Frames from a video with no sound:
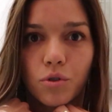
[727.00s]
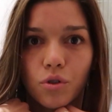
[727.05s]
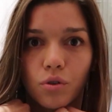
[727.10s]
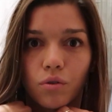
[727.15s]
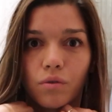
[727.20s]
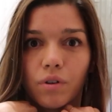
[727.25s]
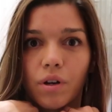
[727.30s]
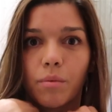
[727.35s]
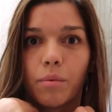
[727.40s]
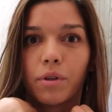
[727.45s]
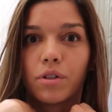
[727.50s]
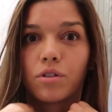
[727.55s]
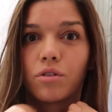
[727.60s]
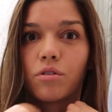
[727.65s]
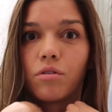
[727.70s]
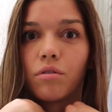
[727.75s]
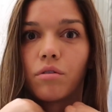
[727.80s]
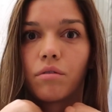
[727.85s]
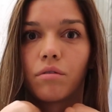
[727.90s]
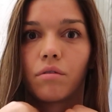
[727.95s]
jewelry, but
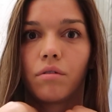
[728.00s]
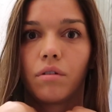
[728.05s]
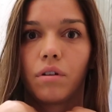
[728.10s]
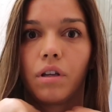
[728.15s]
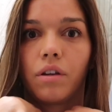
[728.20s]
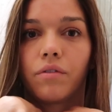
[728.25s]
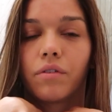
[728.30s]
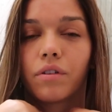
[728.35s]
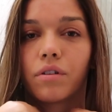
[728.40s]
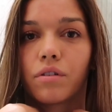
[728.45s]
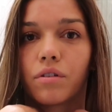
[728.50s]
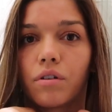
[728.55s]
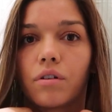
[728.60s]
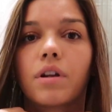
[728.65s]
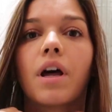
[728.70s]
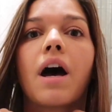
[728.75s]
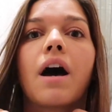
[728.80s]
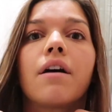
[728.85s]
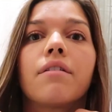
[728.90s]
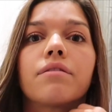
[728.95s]
you even don't
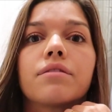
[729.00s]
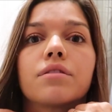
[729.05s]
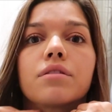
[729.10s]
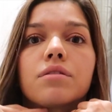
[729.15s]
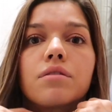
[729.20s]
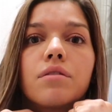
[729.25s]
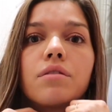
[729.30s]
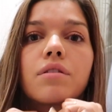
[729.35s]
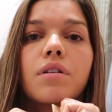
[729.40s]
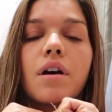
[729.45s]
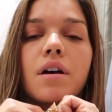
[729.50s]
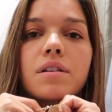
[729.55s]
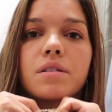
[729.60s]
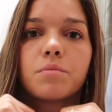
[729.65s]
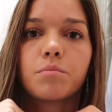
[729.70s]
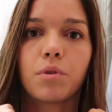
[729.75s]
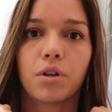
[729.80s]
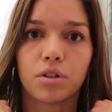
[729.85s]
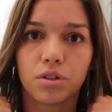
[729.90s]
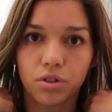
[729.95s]
have to do it as
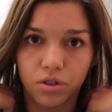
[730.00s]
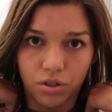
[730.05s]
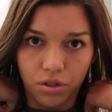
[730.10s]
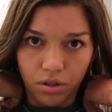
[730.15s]
much.